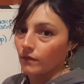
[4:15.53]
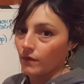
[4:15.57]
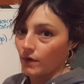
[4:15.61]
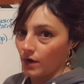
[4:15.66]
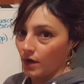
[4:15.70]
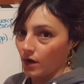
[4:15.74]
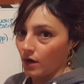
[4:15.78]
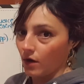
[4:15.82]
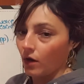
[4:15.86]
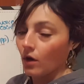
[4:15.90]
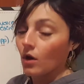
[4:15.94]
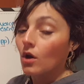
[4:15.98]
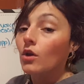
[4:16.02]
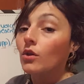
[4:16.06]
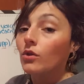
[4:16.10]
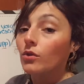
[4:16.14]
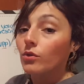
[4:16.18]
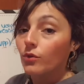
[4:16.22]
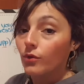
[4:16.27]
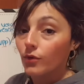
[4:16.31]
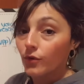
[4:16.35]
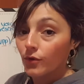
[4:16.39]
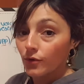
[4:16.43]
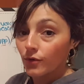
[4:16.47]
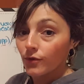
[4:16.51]
No.
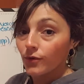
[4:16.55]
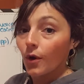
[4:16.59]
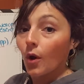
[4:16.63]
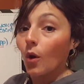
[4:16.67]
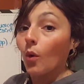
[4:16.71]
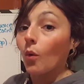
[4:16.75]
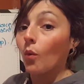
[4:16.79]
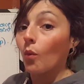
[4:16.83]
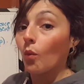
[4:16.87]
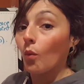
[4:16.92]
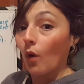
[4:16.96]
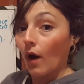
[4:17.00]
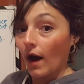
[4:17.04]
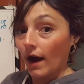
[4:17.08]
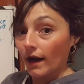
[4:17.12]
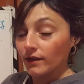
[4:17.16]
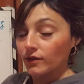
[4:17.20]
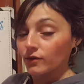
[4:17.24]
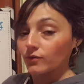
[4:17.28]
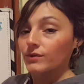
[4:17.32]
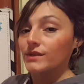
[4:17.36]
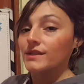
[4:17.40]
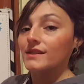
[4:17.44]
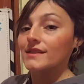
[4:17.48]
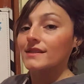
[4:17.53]
Do you know
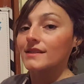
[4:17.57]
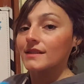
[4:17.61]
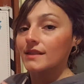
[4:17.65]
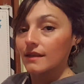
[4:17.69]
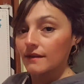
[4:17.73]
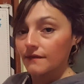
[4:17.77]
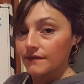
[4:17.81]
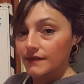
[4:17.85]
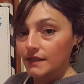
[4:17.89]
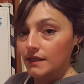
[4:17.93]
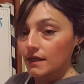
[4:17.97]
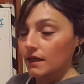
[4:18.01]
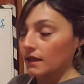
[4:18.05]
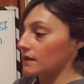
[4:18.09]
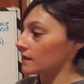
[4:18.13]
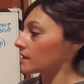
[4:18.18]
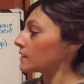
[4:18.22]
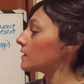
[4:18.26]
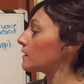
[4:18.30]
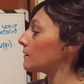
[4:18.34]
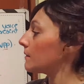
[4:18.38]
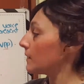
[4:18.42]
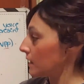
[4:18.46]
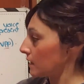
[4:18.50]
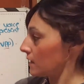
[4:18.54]
what receives the
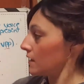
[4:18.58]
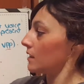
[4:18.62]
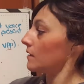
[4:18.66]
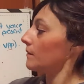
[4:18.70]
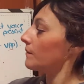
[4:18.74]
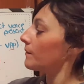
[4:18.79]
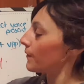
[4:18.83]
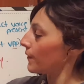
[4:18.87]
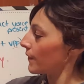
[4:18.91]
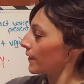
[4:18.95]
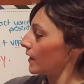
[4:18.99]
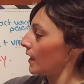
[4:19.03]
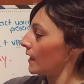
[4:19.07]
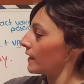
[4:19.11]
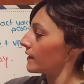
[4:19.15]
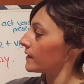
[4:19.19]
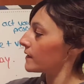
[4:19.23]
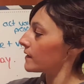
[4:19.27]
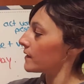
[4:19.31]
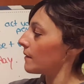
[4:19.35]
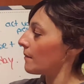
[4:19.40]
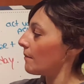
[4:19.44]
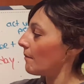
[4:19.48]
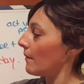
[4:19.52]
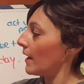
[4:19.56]
activity?
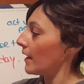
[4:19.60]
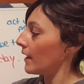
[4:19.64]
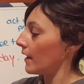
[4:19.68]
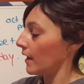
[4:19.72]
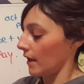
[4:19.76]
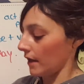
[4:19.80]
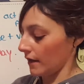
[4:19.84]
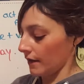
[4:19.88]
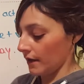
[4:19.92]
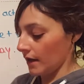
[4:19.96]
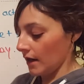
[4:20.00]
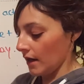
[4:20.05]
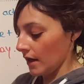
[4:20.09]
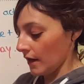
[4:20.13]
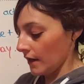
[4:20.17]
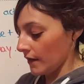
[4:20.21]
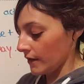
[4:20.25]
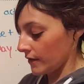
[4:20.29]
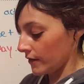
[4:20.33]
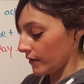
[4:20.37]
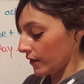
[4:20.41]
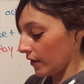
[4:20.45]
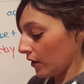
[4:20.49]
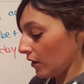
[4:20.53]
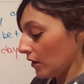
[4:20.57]
Yes, my car.
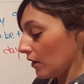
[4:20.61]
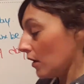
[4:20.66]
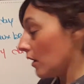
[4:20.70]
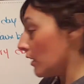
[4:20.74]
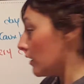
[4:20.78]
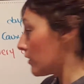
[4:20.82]
So